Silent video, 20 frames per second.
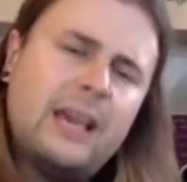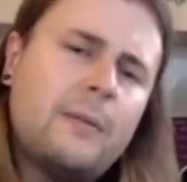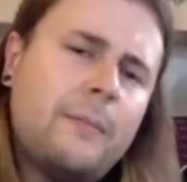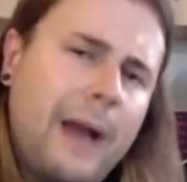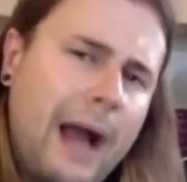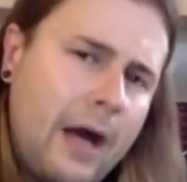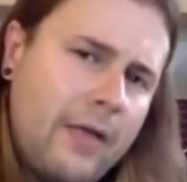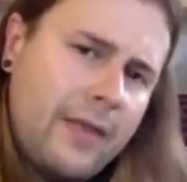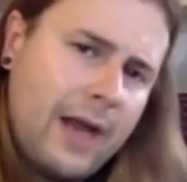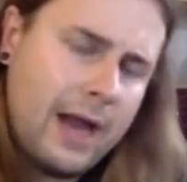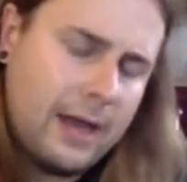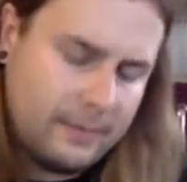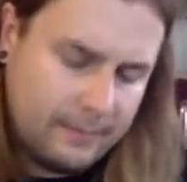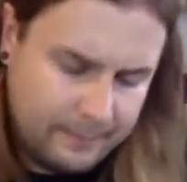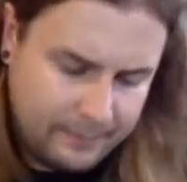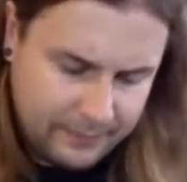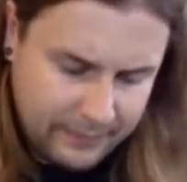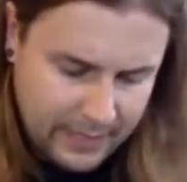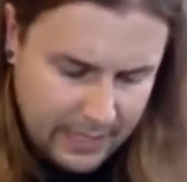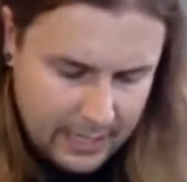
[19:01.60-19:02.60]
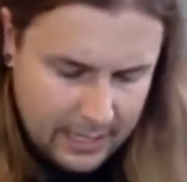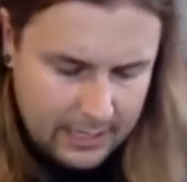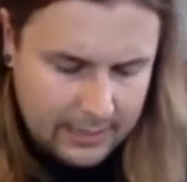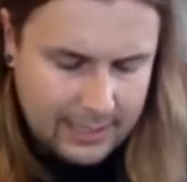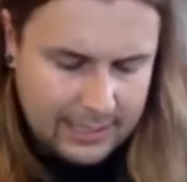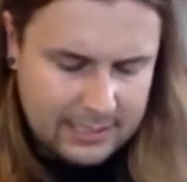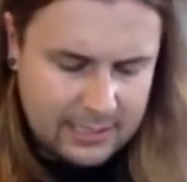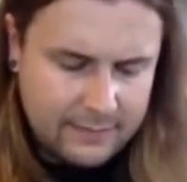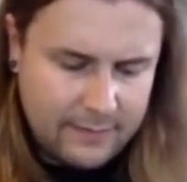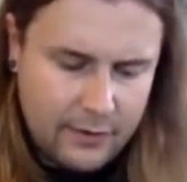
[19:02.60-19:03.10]
about that.
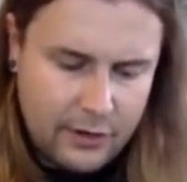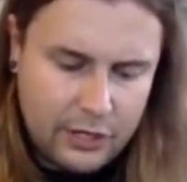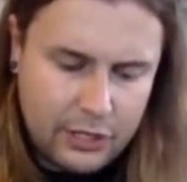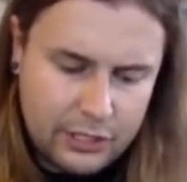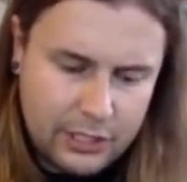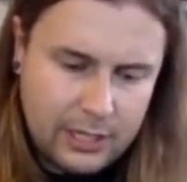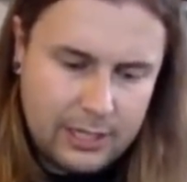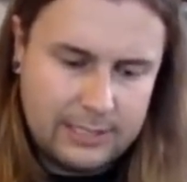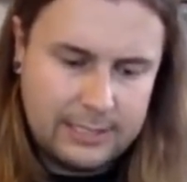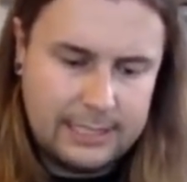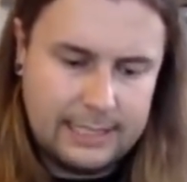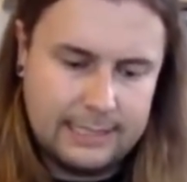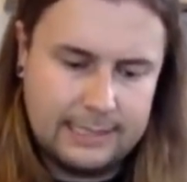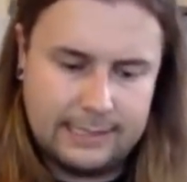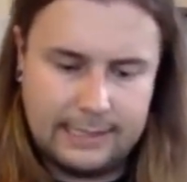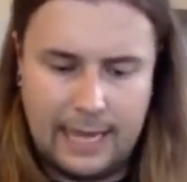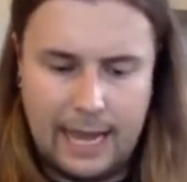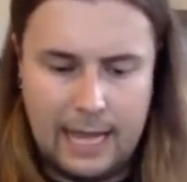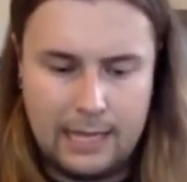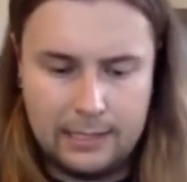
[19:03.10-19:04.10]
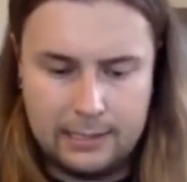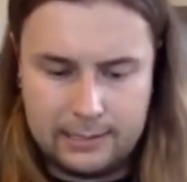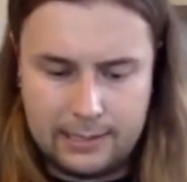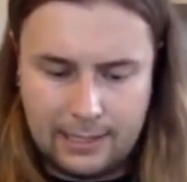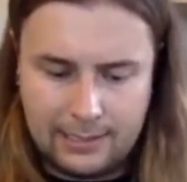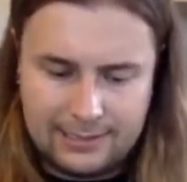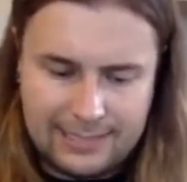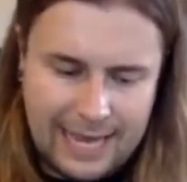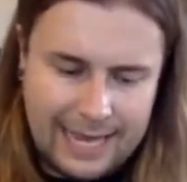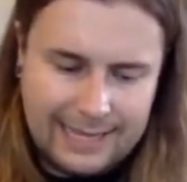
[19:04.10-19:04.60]
That's a very good idea, Scarlett.
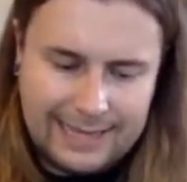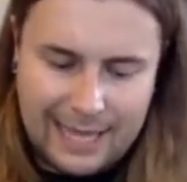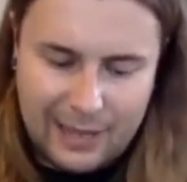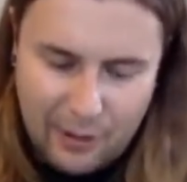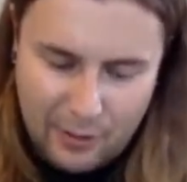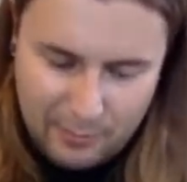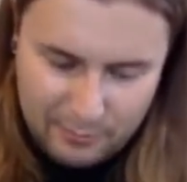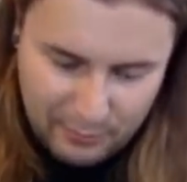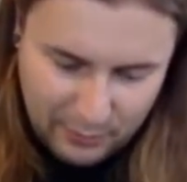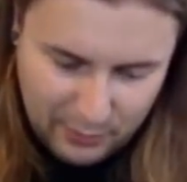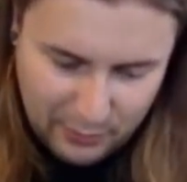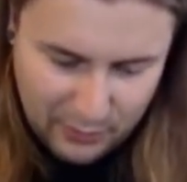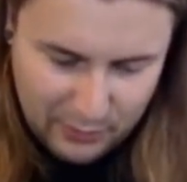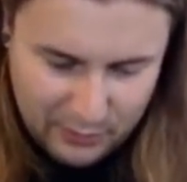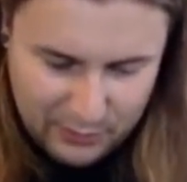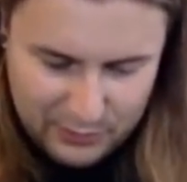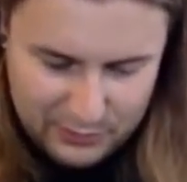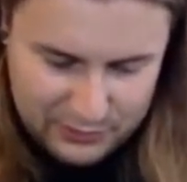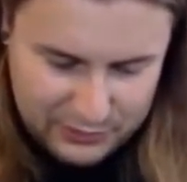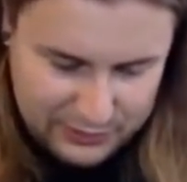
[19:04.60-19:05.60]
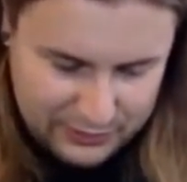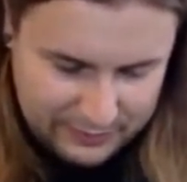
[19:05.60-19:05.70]
I'll take that on board.